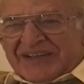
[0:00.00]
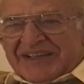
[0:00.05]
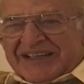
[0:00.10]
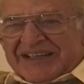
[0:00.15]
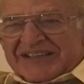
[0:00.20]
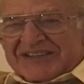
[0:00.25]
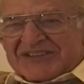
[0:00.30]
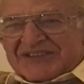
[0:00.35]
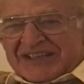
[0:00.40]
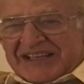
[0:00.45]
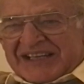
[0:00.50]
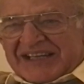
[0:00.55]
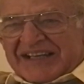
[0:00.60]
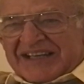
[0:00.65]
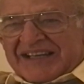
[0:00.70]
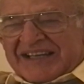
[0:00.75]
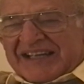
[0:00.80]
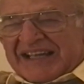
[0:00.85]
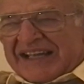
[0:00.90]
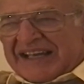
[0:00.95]
you see,
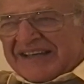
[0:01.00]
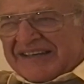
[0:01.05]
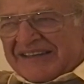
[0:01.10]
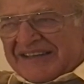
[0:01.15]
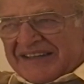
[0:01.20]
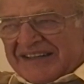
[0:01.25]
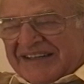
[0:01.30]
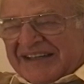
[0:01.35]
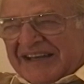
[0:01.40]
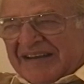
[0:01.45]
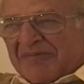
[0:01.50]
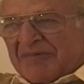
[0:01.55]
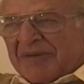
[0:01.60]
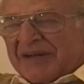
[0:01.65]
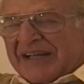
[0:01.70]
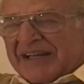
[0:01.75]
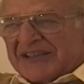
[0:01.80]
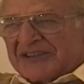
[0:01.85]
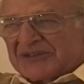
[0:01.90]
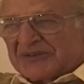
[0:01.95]
and
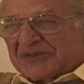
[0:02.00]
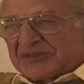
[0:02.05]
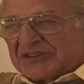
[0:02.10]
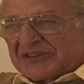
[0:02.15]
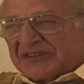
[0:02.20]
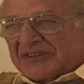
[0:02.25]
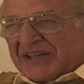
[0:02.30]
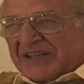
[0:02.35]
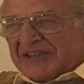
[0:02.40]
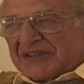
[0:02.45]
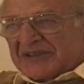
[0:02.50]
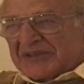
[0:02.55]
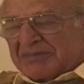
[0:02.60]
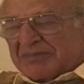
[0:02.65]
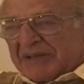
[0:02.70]
everybody else was strangers.